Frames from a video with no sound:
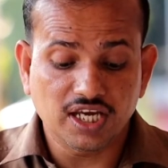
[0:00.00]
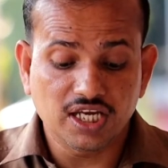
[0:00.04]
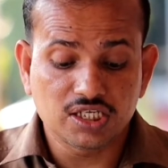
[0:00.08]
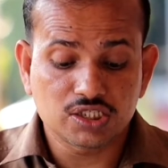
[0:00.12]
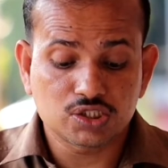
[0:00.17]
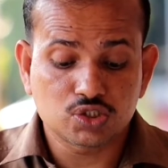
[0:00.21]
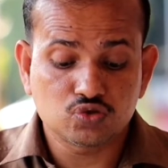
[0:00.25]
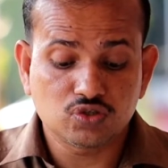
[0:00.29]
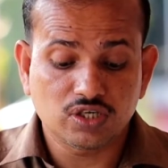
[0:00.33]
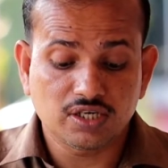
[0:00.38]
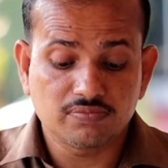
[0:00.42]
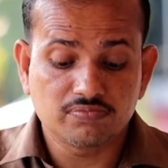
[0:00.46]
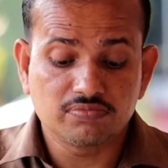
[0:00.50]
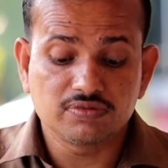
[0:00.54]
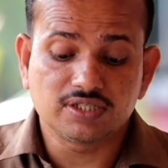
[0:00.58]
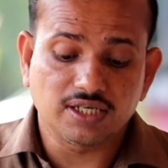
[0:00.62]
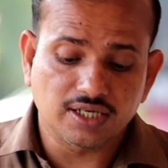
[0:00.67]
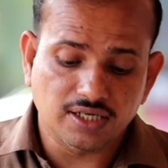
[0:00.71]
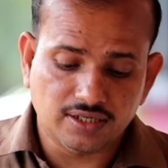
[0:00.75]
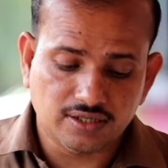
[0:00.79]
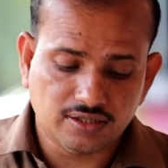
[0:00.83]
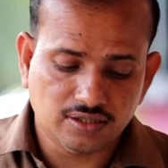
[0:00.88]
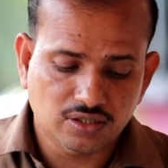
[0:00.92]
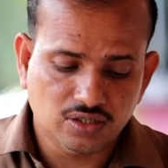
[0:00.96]
into a
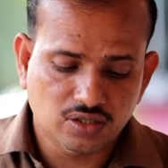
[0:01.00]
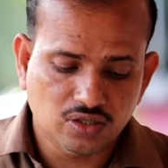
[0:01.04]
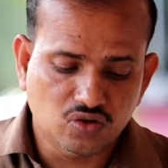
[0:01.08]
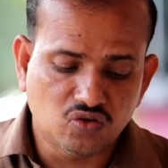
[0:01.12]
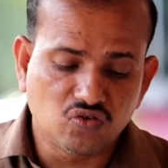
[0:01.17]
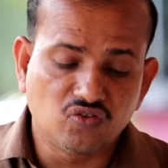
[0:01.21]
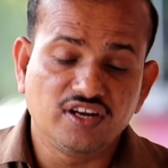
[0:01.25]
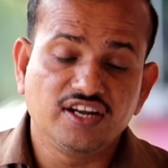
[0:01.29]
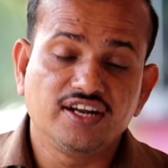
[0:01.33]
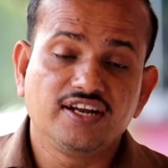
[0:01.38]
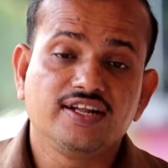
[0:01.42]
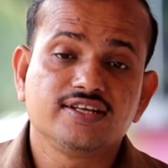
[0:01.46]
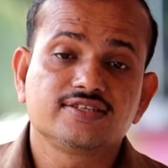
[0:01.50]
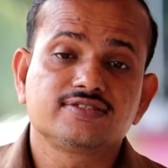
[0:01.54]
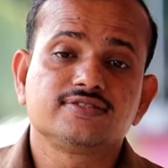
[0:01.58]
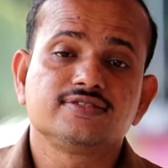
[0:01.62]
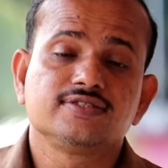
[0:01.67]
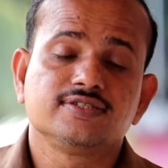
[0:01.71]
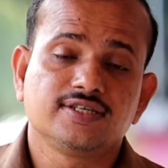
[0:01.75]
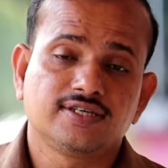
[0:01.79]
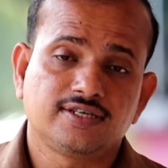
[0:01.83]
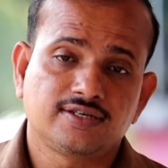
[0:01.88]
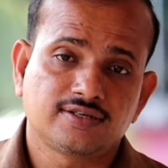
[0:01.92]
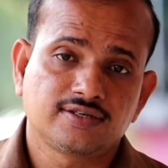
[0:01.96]
mirror when it
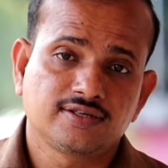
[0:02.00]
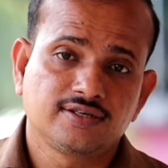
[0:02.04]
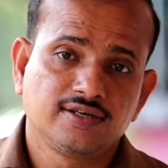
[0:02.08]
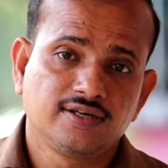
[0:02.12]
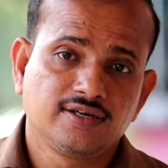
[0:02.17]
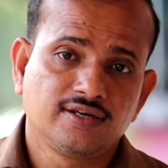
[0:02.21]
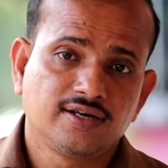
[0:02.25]
is near.